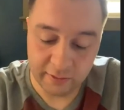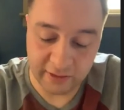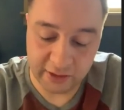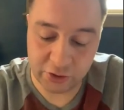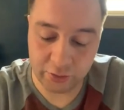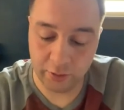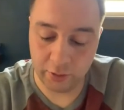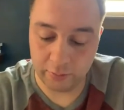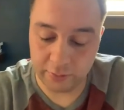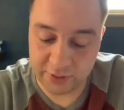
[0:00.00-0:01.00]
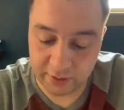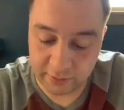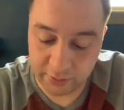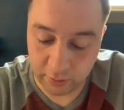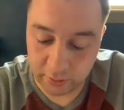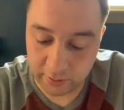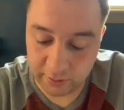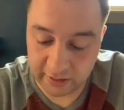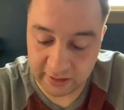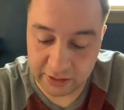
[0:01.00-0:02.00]
Then they strolled over to the door
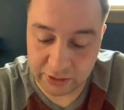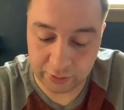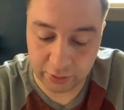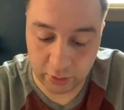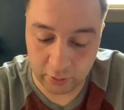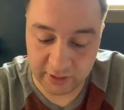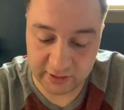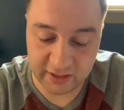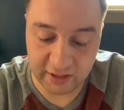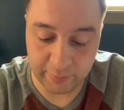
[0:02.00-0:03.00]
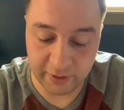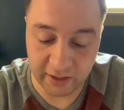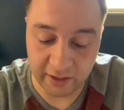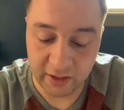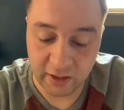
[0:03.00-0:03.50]
and entered the code on the keypad.